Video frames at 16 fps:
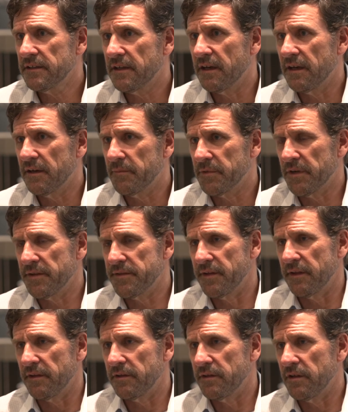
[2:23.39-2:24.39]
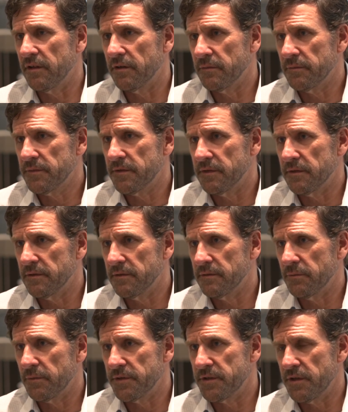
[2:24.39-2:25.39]
but I think
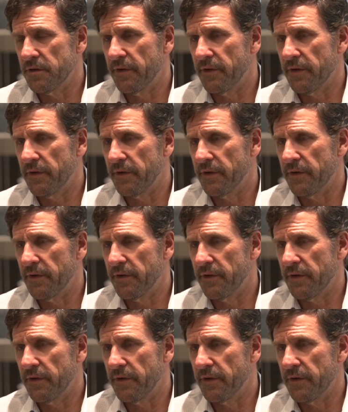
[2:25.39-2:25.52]
with the